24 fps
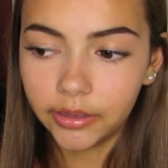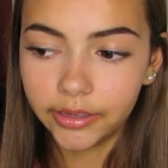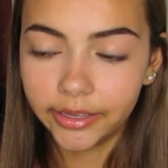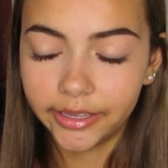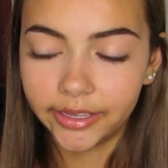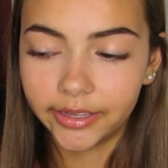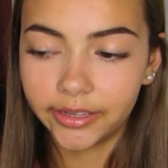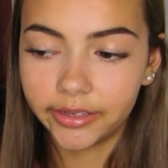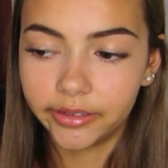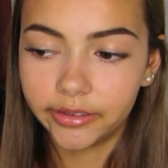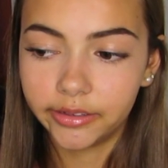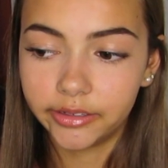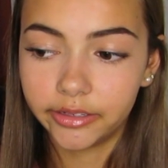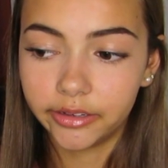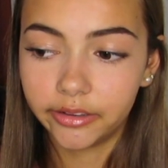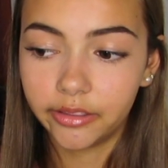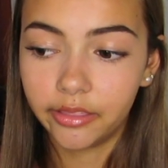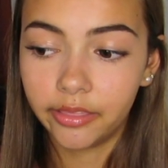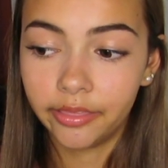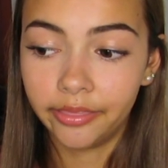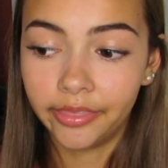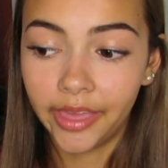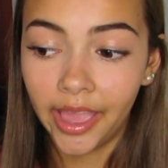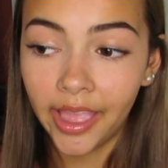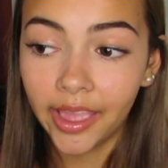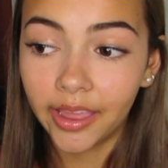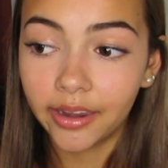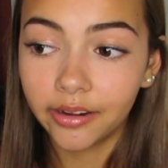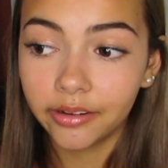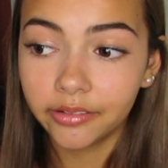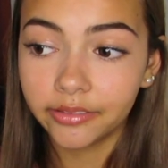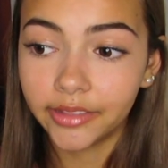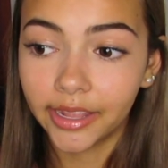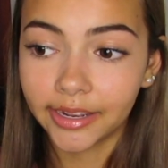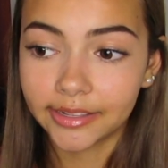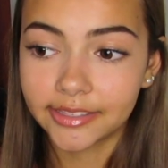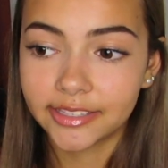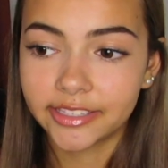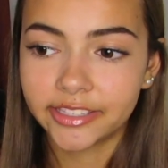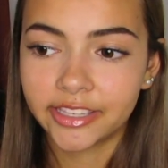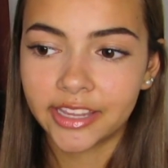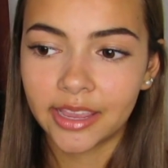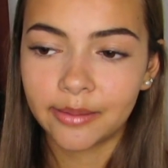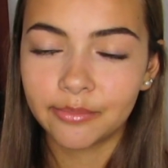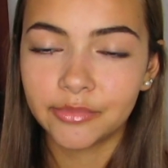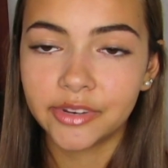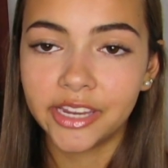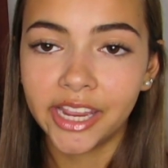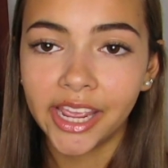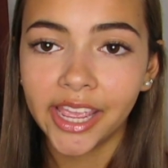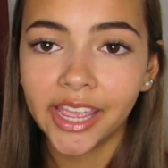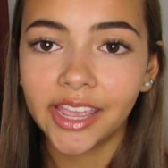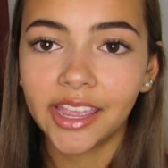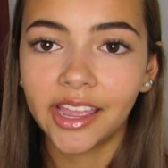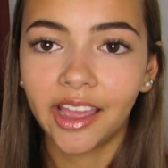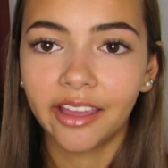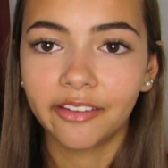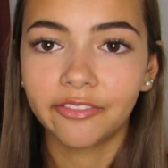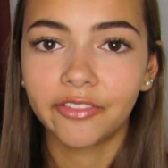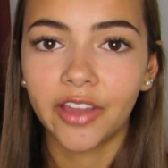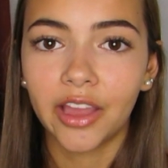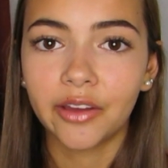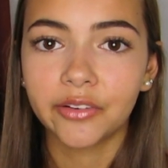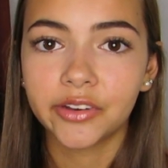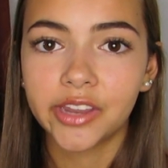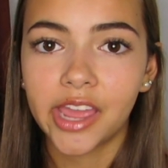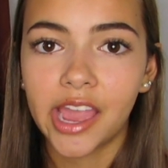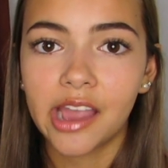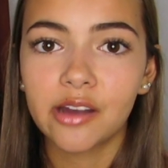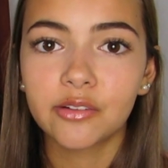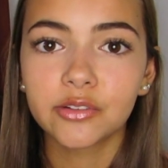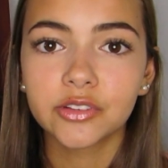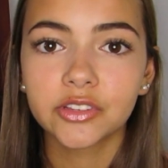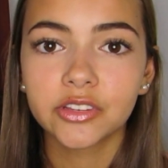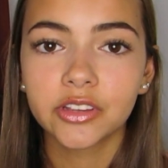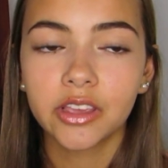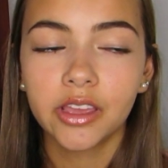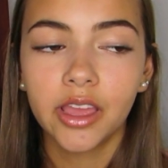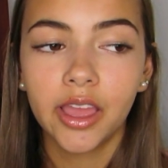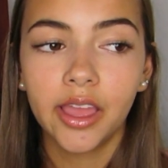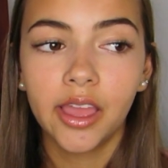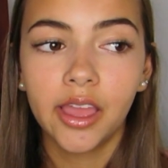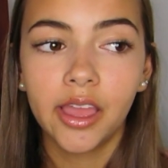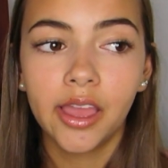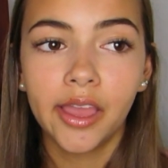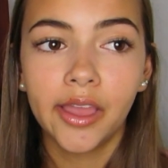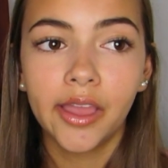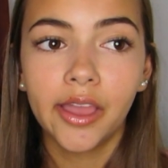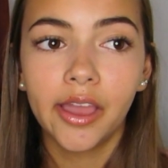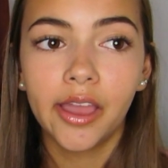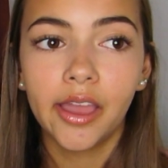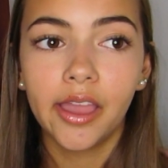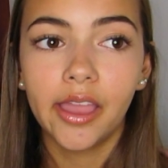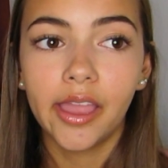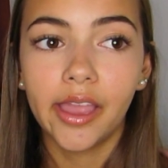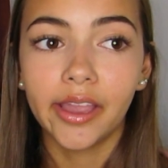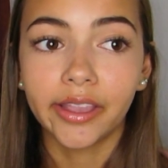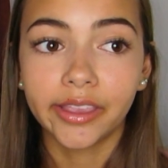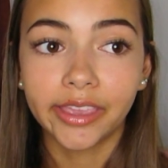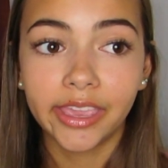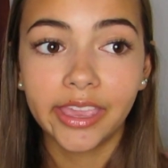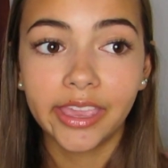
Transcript: And then that same day, I found out a